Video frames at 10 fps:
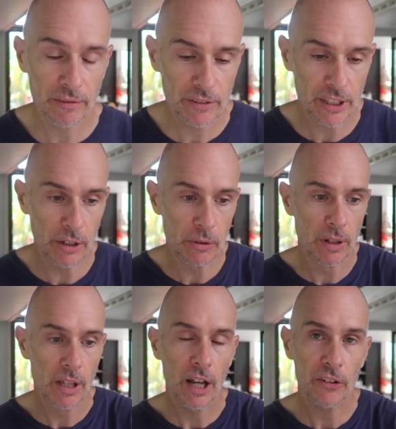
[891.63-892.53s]
So
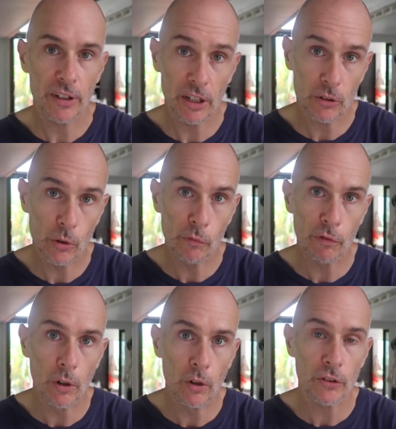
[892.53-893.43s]
that's a nice cool
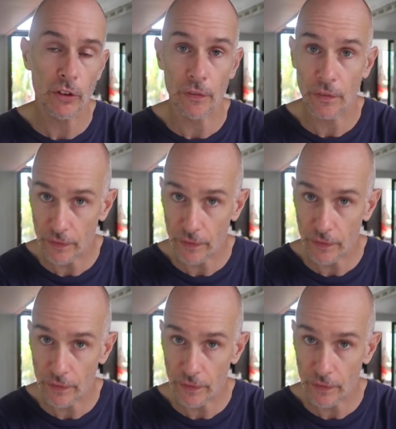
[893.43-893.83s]
floor, so